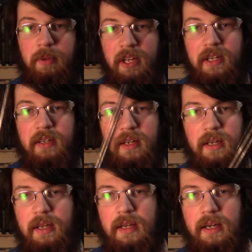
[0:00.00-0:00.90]
blade,
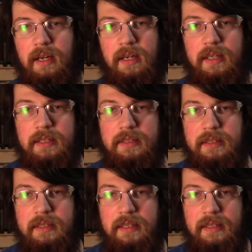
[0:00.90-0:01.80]

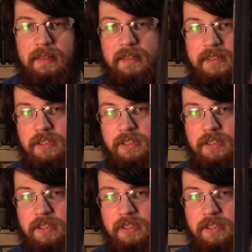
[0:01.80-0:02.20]
this